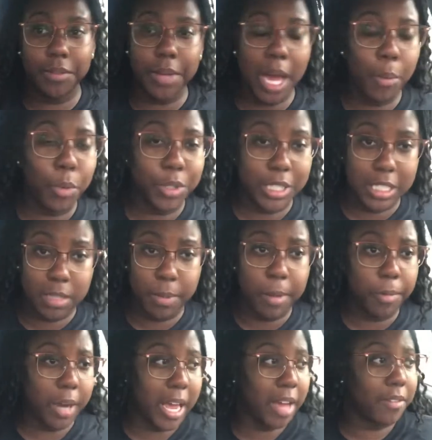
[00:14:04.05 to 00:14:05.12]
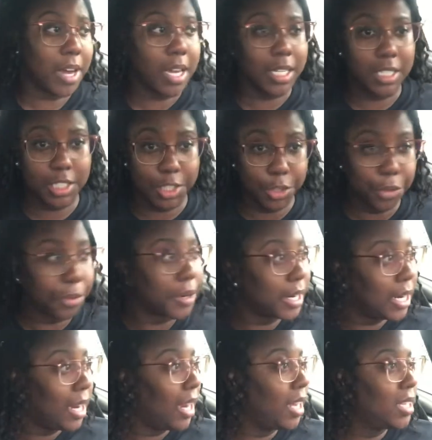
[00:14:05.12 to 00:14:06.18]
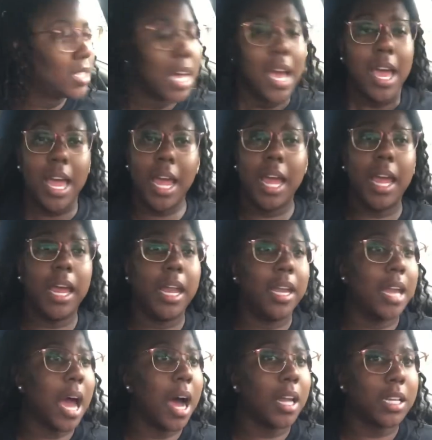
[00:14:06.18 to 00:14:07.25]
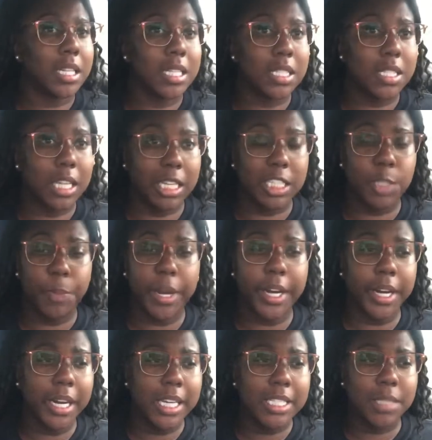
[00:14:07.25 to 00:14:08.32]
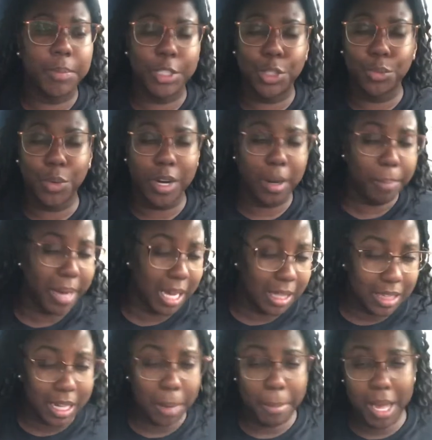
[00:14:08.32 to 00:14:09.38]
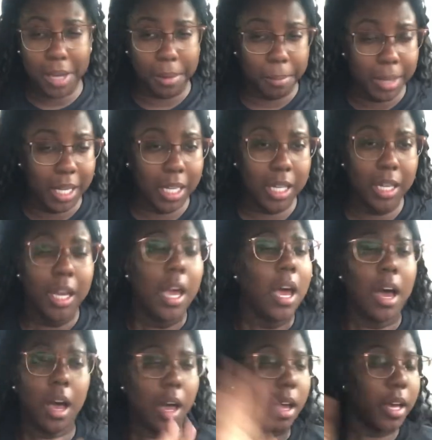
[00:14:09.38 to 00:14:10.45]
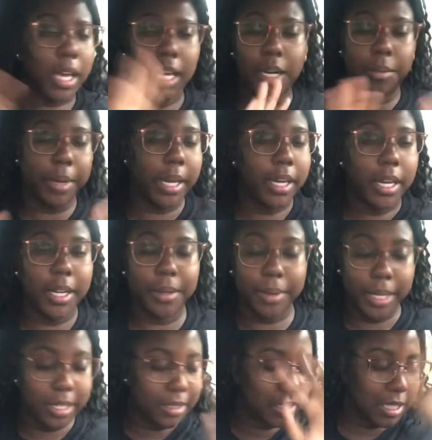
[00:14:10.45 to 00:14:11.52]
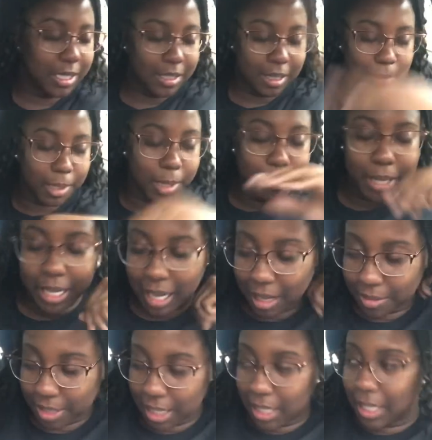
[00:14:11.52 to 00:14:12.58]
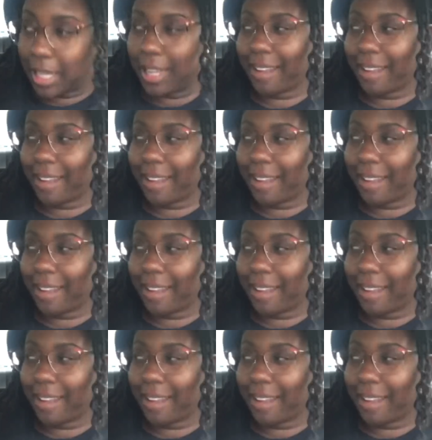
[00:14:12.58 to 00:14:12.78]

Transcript: Y'all want these people to have all these degrees and all this experience, but you want to pay that amount of money. Anyway, anyway, let's let me let me get off that.